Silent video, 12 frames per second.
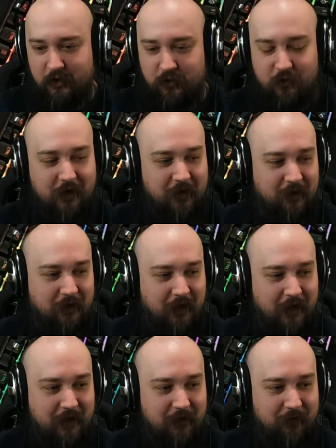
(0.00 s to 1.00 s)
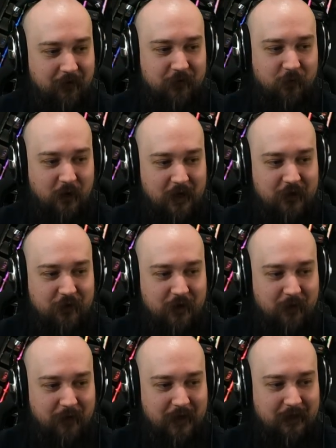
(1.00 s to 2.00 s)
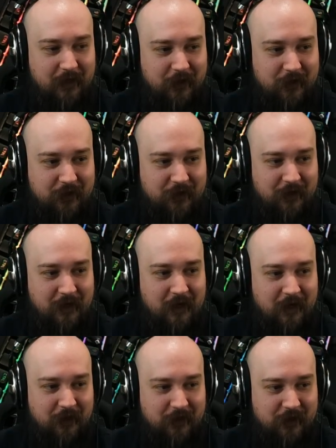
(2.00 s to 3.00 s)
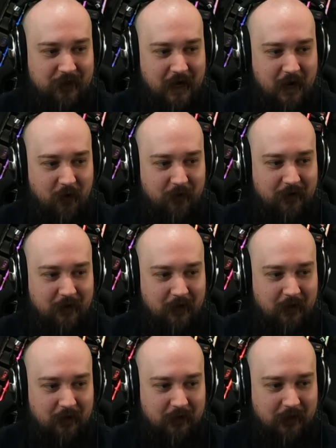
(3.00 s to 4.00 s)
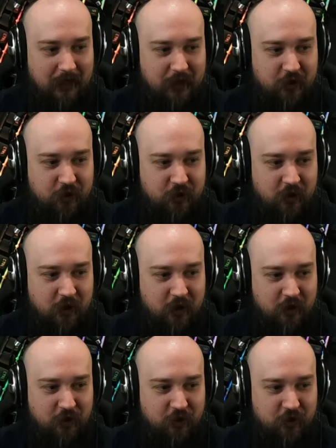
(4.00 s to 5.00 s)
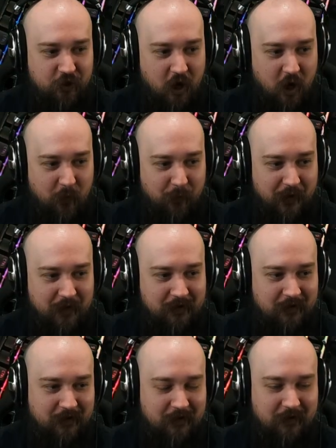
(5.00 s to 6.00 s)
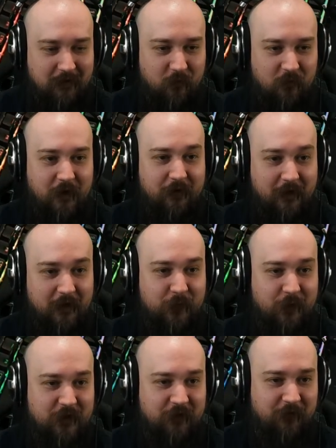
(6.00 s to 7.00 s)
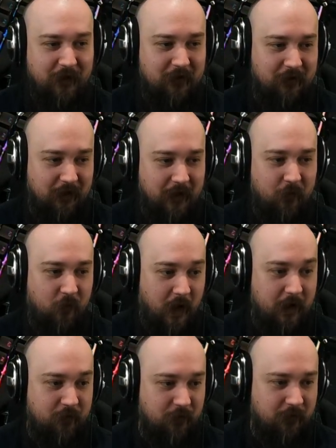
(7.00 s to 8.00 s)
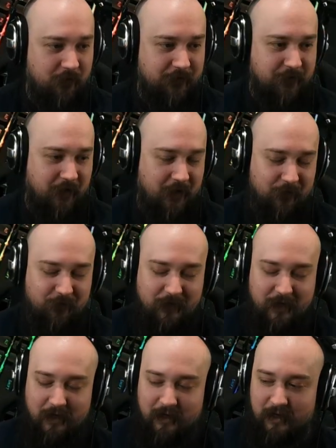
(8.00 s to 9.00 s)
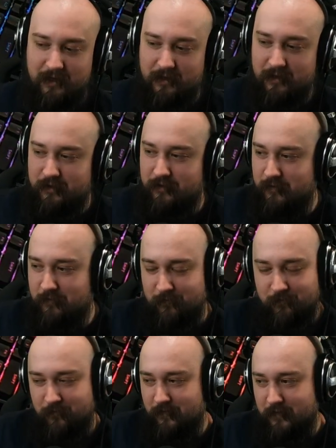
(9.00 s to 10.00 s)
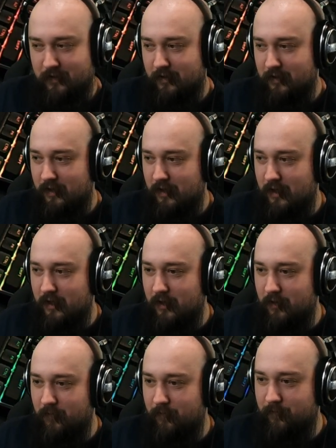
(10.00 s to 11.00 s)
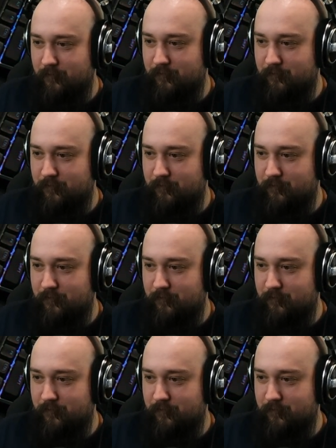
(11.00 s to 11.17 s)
you can like, there's ways you can make this sound less sharp with like specific like wet tools, right? And I